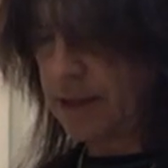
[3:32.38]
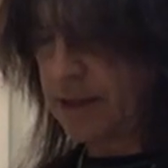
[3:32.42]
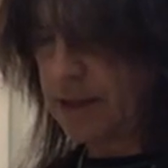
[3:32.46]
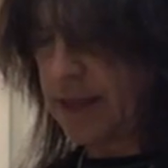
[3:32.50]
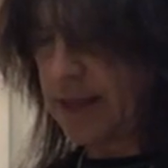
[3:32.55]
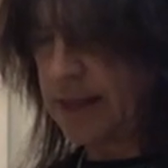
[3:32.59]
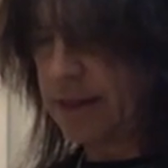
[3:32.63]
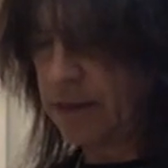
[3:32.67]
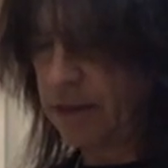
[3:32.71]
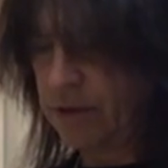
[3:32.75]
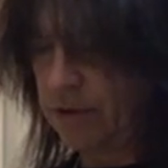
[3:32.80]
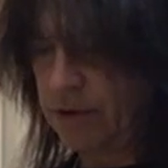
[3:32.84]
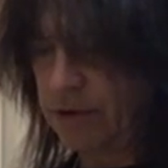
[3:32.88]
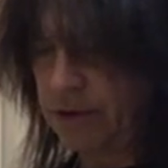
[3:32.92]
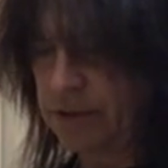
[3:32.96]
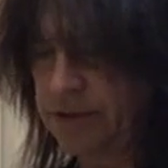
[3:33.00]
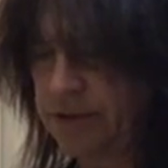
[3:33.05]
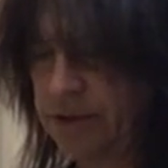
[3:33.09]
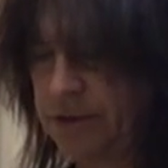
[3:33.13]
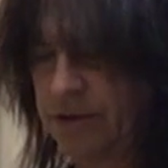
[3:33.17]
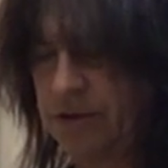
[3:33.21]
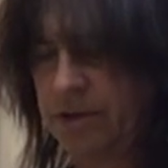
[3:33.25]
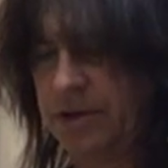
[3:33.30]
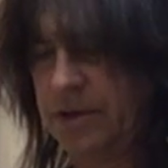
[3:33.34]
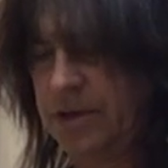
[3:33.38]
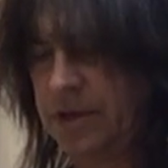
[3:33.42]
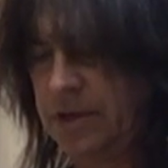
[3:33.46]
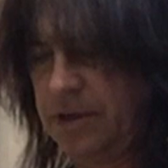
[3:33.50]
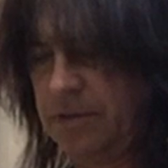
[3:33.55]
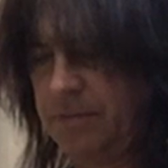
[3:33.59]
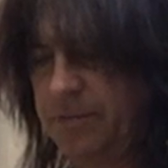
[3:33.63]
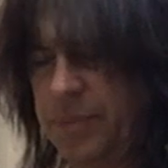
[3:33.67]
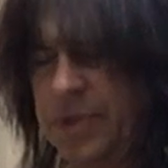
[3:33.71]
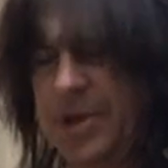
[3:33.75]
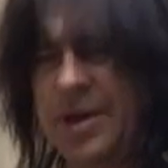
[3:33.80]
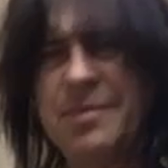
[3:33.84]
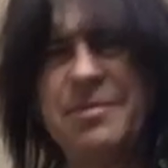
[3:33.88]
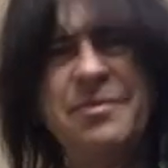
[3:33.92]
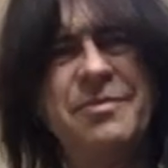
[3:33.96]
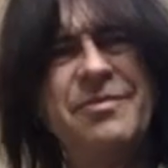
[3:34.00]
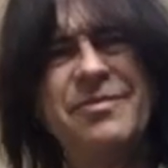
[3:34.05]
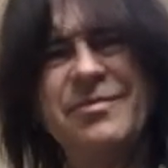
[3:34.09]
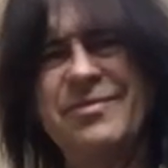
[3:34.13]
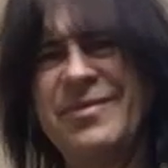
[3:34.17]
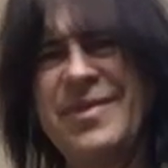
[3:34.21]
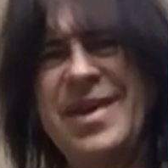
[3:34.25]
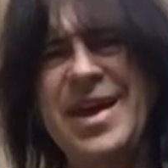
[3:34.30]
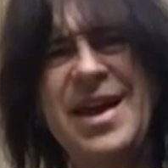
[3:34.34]
they looked good,
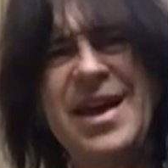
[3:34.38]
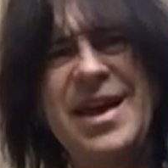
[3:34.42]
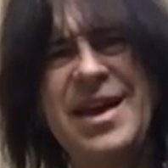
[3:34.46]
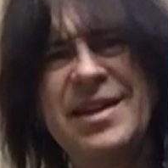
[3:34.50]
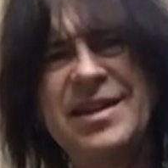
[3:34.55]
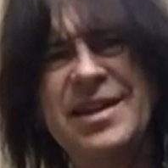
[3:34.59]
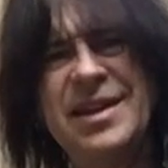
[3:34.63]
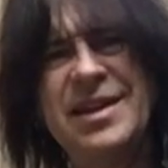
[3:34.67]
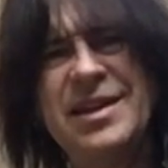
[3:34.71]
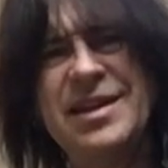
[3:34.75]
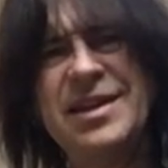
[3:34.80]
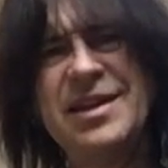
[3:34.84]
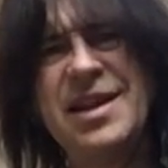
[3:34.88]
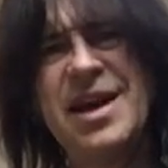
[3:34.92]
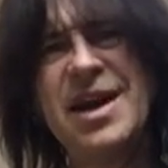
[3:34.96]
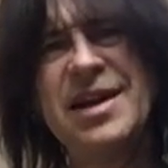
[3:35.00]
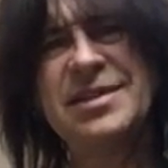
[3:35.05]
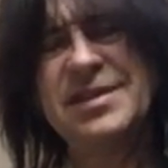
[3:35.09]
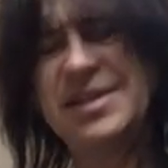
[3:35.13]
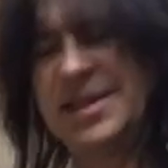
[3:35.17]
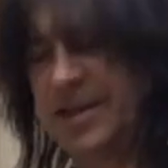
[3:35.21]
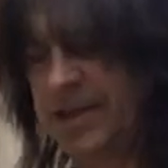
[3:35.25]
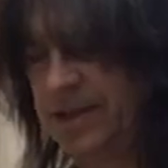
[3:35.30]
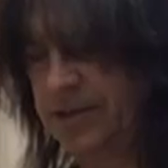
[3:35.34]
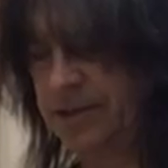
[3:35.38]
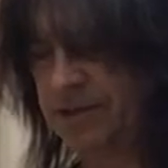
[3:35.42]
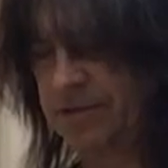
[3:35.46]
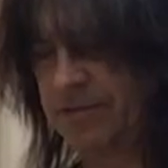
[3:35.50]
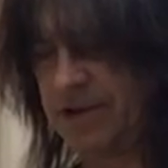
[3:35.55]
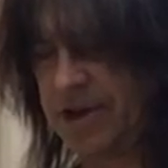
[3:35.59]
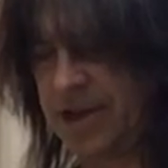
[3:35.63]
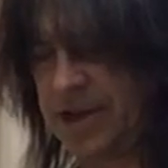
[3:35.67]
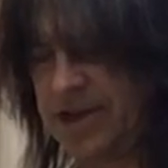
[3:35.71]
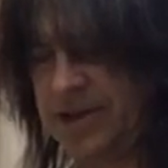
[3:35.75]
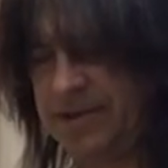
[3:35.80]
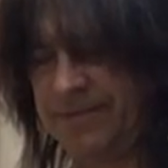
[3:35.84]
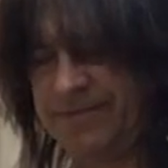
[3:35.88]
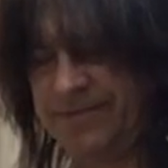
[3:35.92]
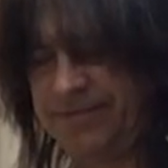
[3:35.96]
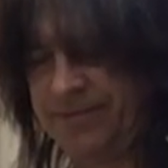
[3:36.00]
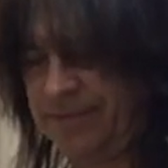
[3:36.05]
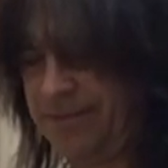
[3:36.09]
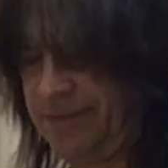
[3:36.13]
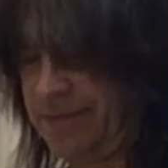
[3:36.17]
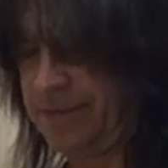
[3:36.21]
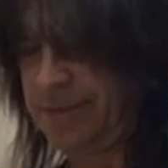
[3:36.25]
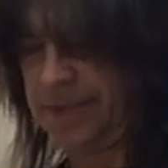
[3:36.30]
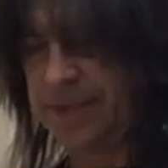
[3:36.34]
but man, they did not taste right.
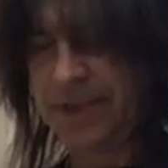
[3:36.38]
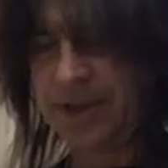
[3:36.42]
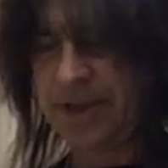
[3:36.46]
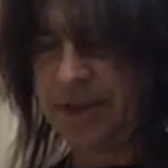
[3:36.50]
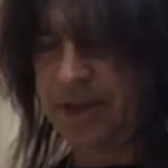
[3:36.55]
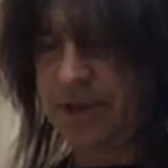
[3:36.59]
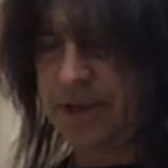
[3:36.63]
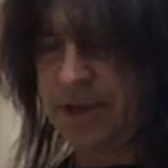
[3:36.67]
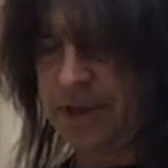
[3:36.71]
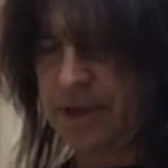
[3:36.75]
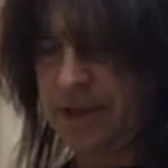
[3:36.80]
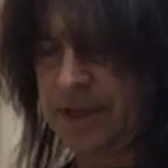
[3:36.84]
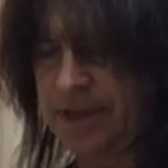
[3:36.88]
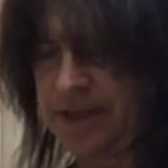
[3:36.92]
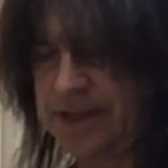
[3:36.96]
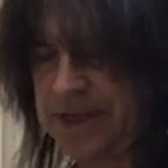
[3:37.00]
It